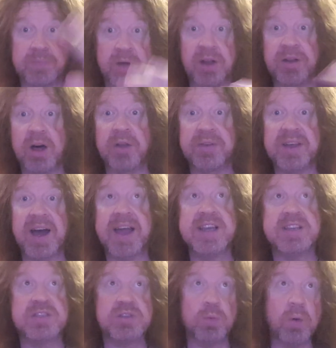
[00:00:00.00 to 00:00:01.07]
on, on the
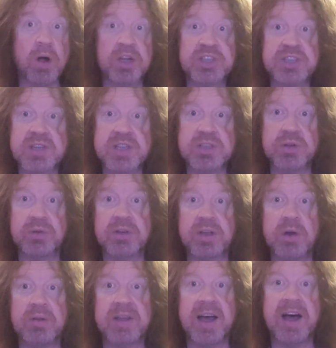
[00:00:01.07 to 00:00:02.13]
ice to watch the sun
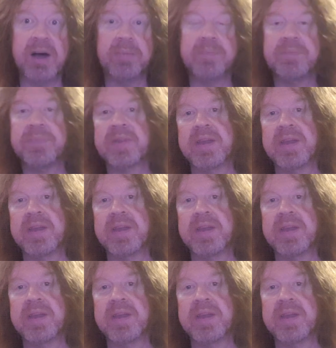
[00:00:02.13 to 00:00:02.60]
go down.